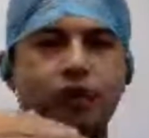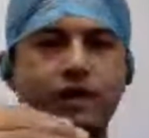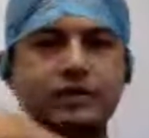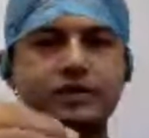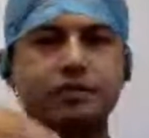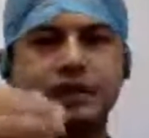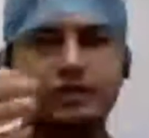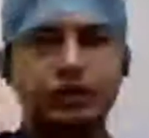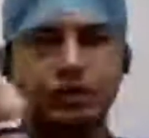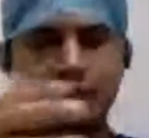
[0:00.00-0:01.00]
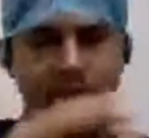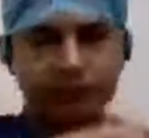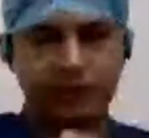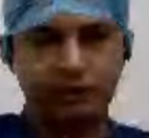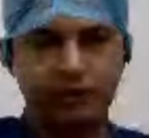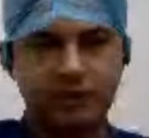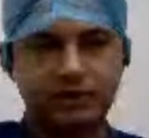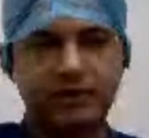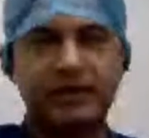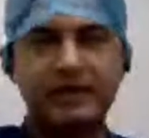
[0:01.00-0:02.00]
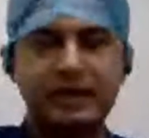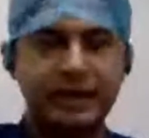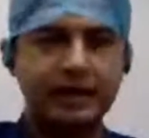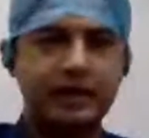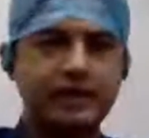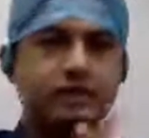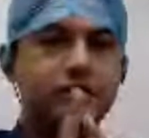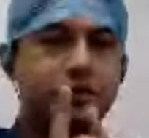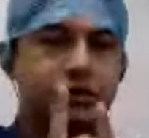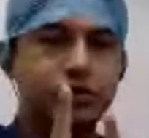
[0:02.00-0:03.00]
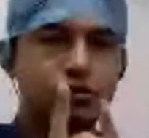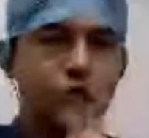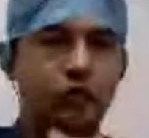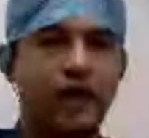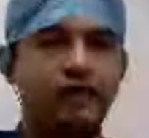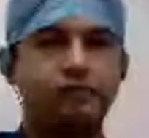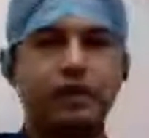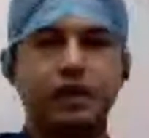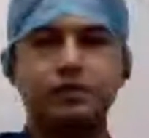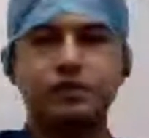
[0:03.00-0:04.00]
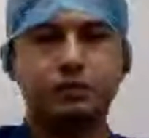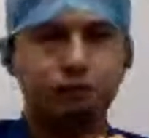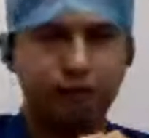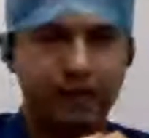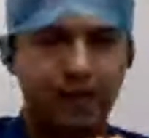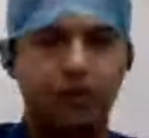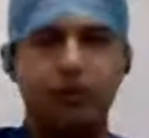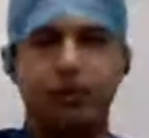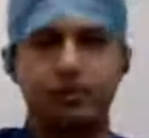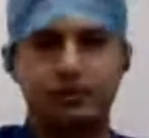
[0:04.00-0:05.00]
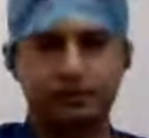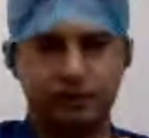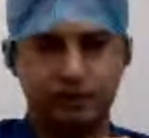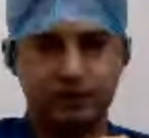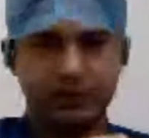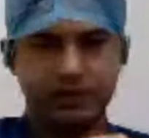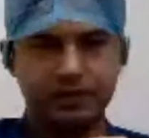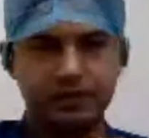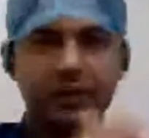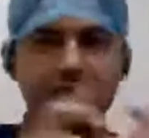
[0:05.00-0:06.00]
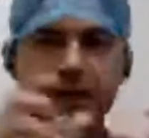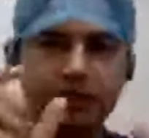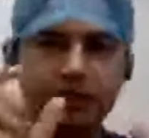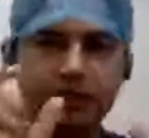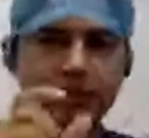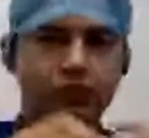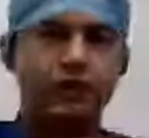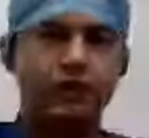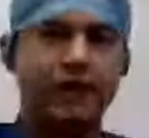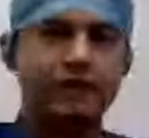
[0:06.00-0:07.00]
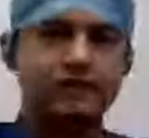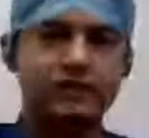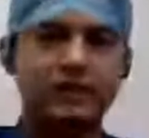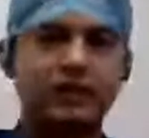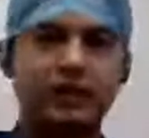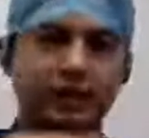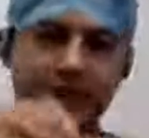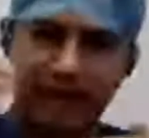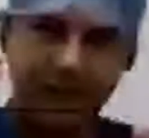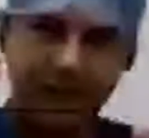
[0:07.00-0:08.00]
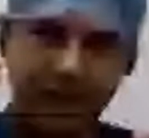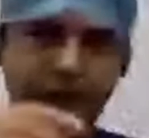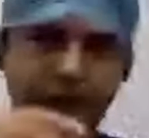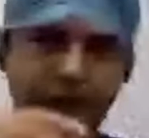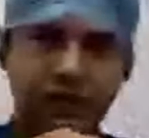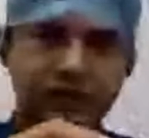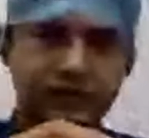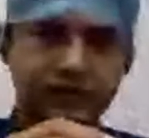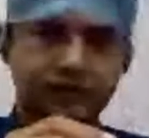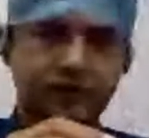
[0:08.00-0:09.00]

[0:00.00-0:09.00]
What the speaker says: what is the best option for the patient, in that case, tissue valve becomes a very good option for the patient. The tissue valves can be folded,